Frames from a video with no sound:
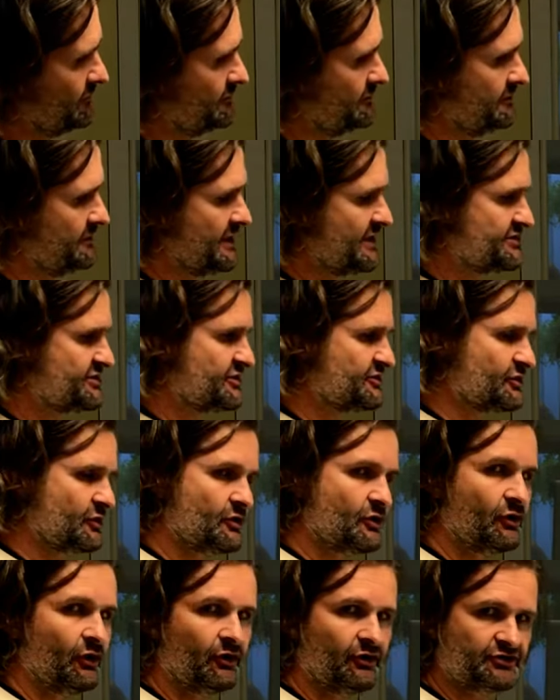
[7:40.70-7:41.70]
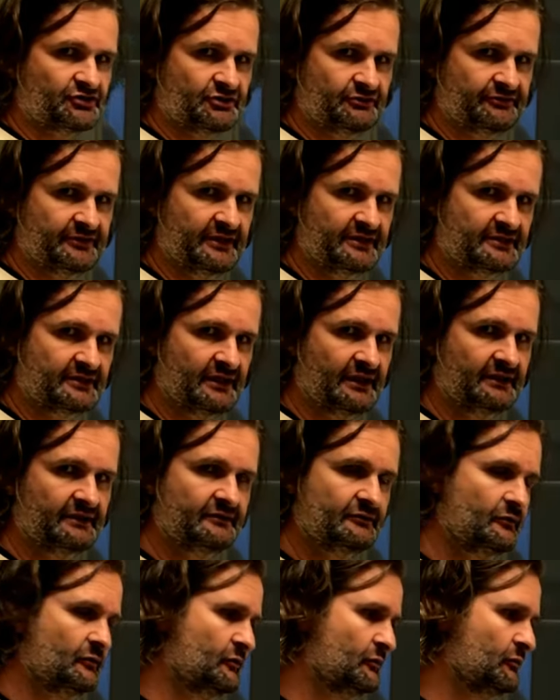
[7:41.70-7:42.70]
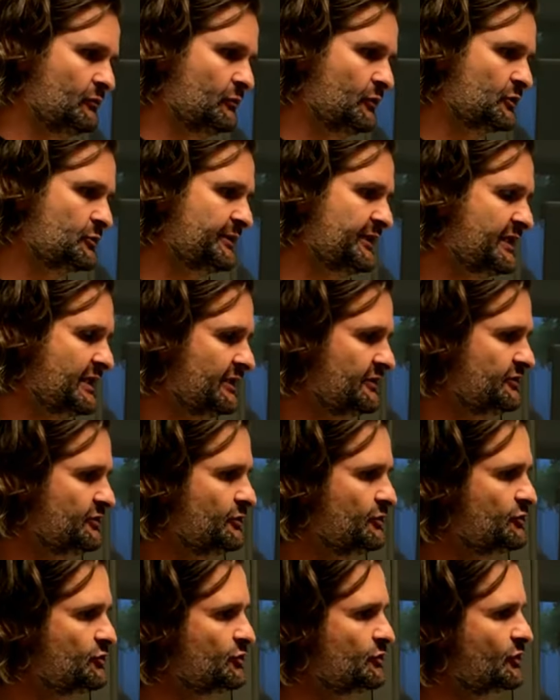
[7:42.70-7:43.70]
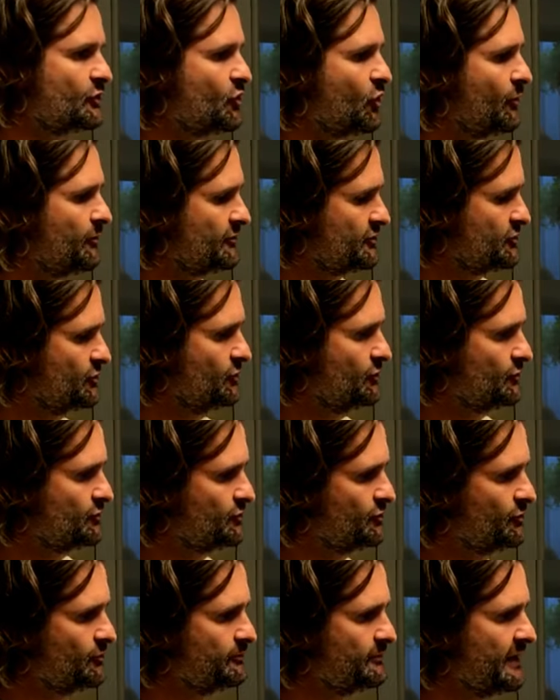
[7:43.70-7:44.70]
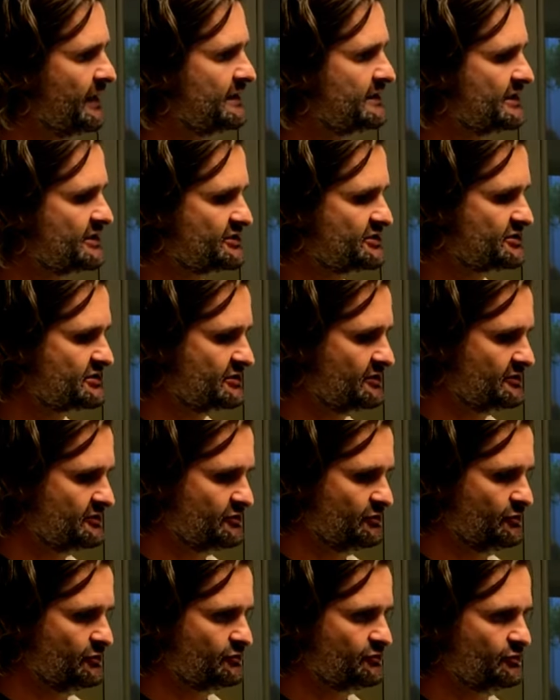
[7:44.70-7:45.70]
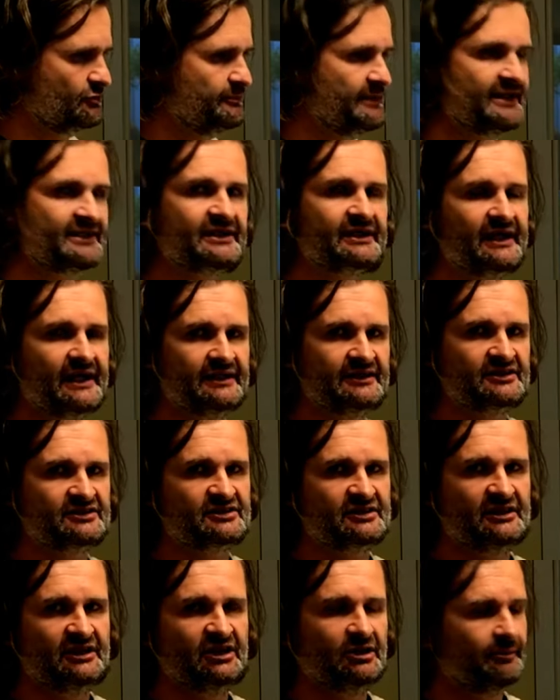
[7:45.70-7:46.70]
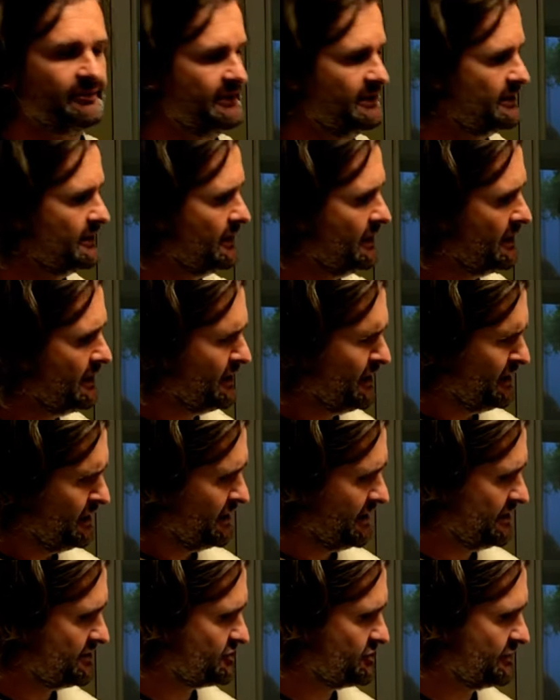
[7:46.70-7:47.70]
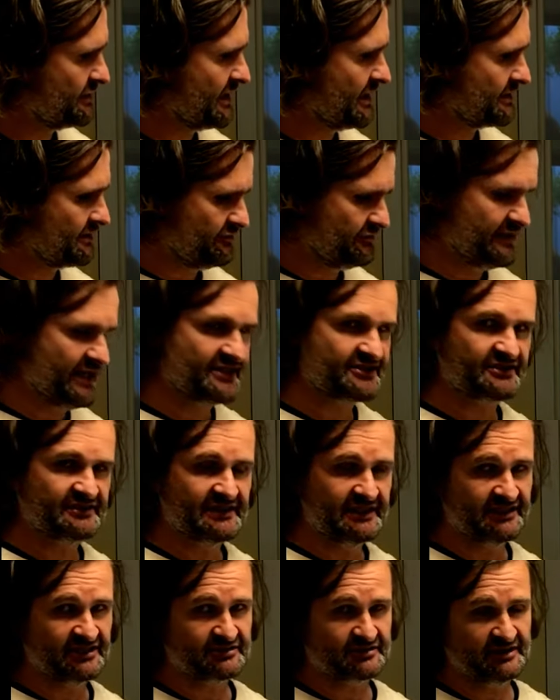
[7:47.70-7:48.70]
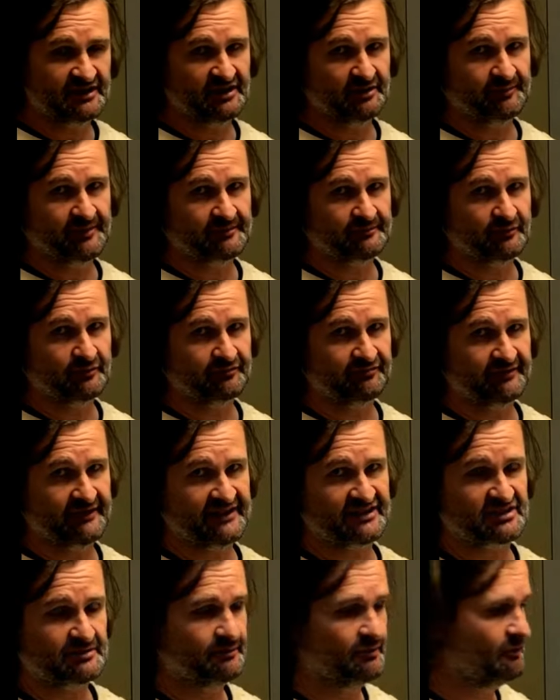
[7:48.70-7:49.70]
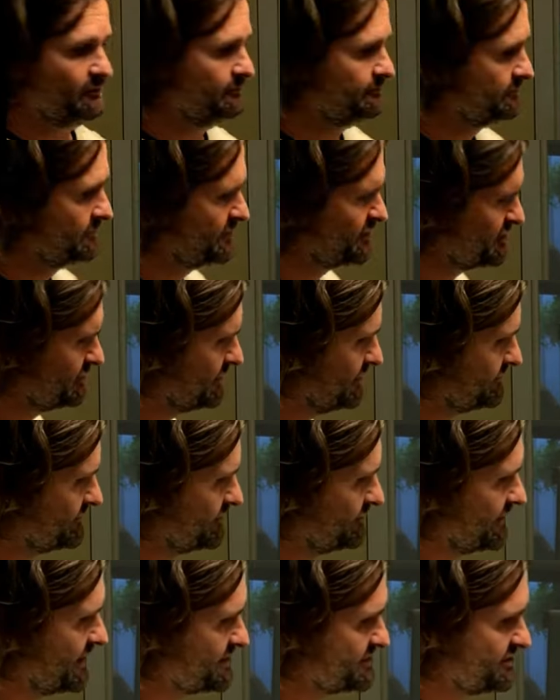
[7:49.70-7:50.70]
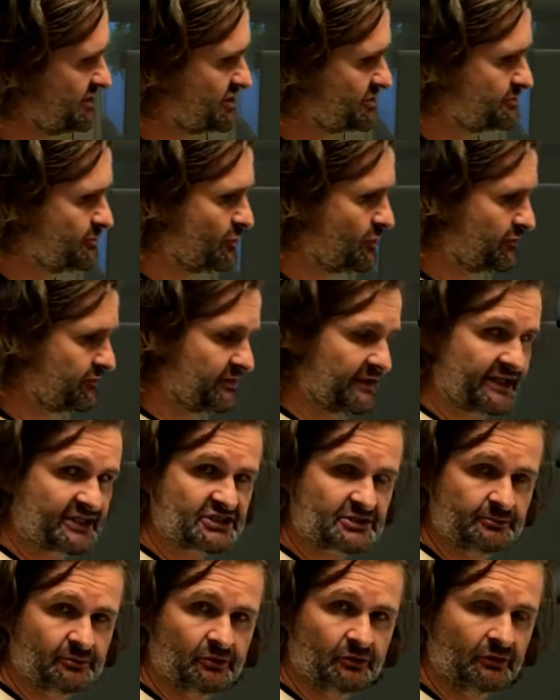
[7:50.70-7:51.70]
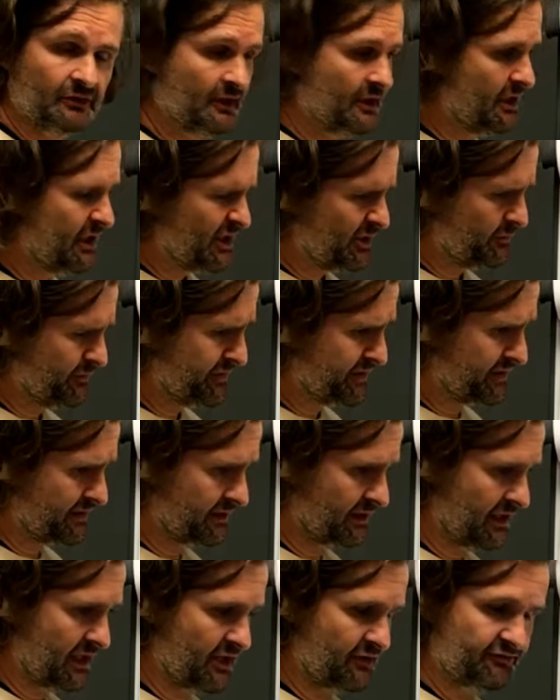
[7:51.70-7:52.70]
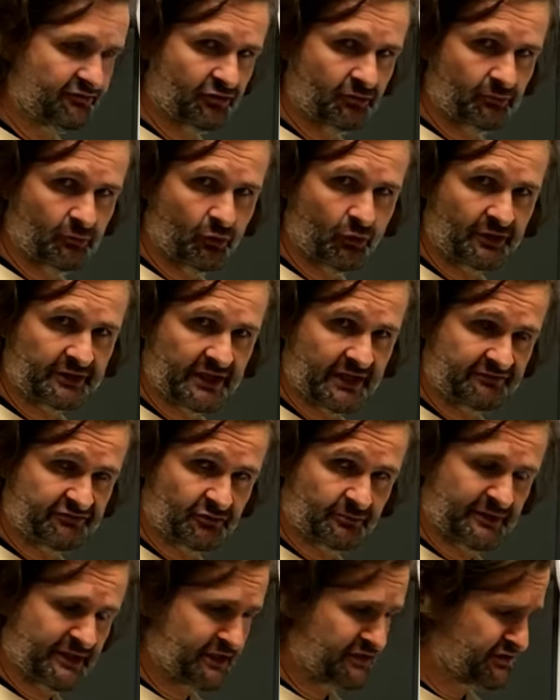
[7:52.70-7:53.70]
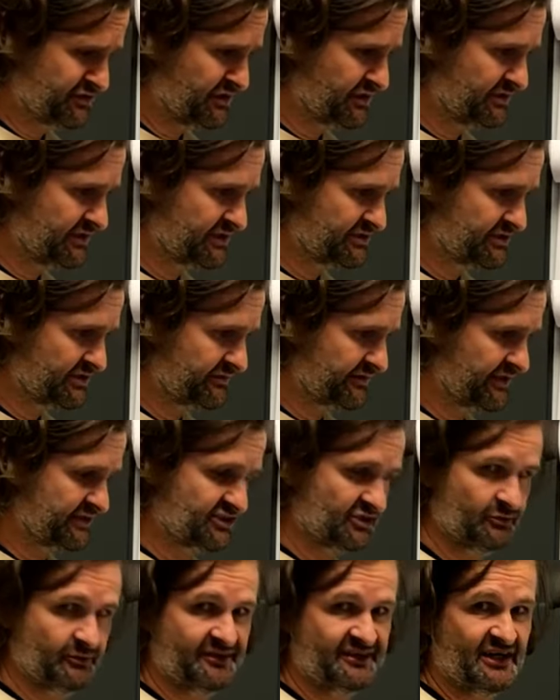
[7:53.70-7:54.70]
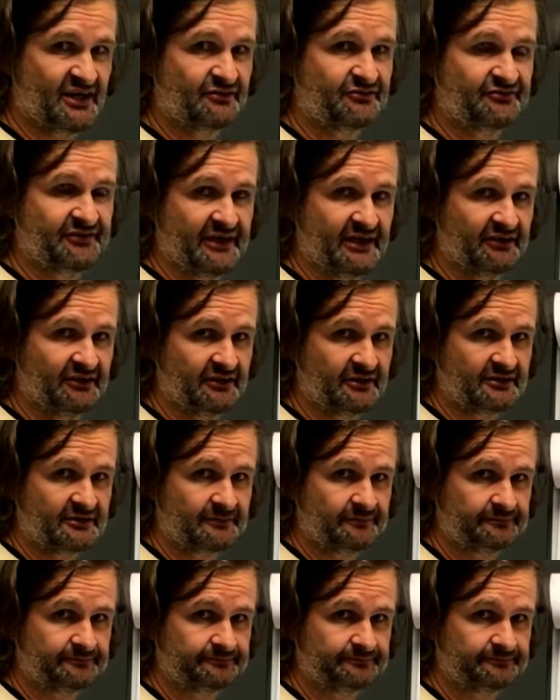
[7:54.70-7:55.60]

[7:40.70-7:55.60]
This is the cause of it, and what we can do to make this, to mitigate this a little bit, is to get resin that is a little bit more flexible. So if the resin is more flexible, we can allow for more deformation in this direction without failure.